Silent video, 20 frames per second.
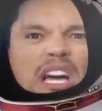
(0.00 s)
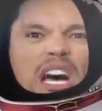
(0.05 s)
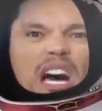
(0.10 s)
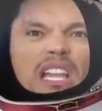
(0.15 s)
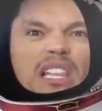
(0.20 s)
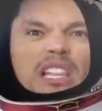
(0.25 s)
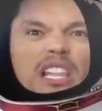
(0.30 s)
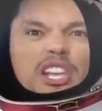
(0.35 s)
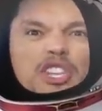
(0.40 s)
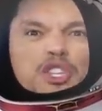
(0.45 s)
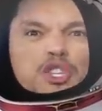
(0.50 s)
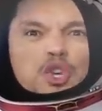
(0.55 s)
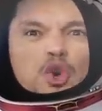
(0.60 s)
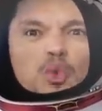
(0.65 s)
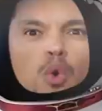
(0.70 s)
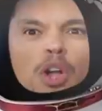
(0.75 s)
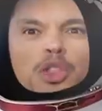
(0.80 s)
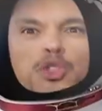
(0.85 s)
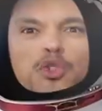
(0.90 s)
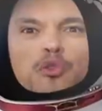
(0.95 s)
unless you
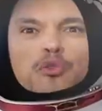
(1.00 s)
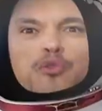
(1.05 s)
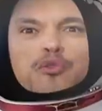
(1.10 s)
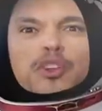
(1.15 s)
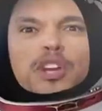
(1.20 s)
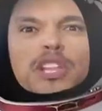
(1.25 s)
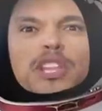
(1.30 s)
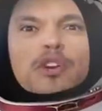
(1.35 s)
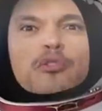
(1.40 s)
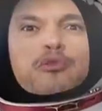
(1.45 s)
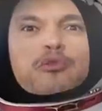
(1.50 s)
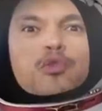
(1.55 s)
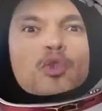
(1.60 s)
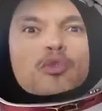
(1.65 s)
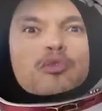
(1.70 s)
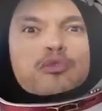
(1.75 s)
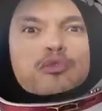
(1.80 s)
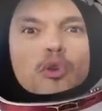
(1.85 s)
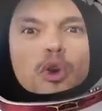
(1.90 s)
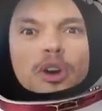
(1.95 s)
want to feel the
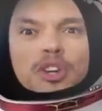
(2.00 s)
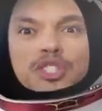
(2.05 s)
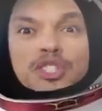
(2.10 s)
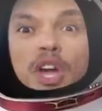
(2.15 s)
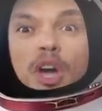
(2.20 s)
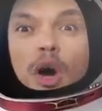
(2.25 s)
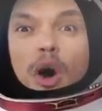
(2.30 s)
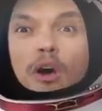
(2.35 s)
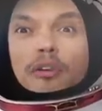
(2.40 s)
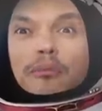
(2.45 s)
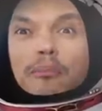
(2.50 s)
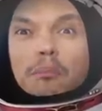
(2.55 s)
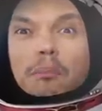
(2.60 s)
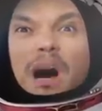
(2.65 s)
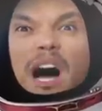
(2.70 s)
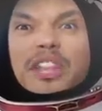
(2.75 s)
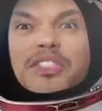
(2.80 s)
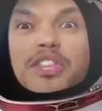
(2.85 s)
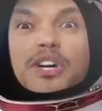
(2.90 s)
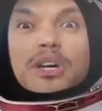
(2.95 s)
full force of
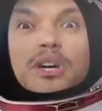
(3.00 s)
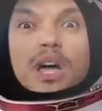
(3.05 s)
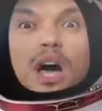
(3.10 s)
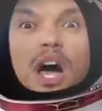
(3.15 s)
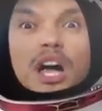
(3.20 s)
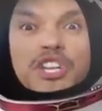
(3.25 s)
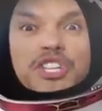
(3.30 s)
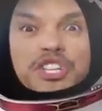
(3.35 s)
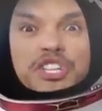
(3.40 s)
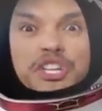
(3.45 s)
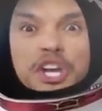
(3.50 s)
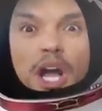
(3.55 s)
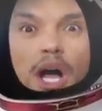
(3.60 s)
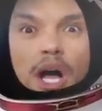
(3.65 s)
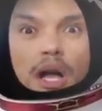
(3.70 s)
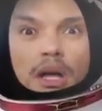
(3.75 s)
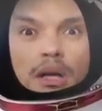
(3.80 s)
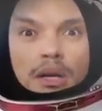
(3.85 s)
Mother Russia.